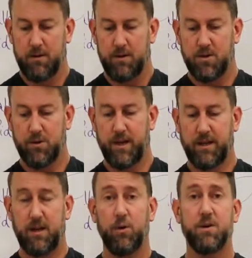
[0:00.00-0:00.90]
so that
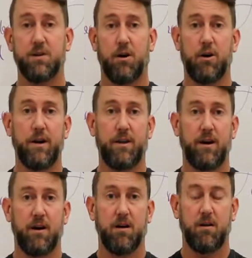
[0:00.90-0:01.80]
they know it's already
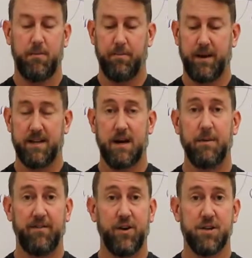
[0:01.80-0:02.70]
there by the time they
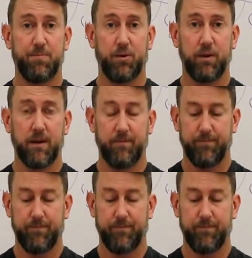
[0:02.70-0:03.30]
finish pulling.